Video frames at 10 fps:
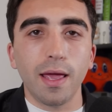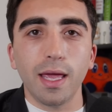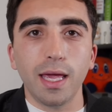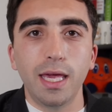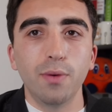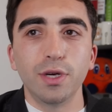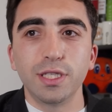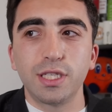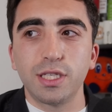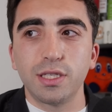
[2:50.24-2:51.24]
he
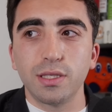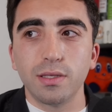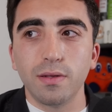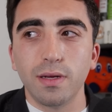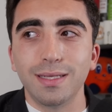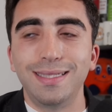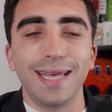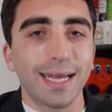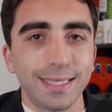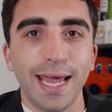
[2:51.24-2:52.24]
was
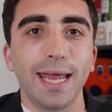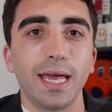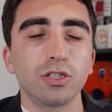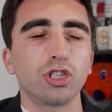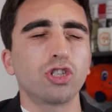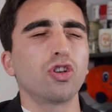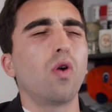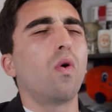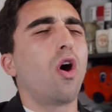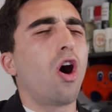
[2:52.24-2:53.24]
dictating
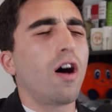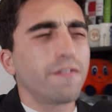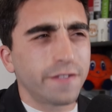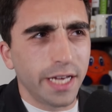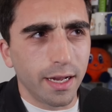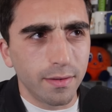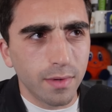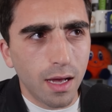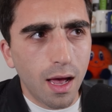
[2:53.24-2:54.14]
so often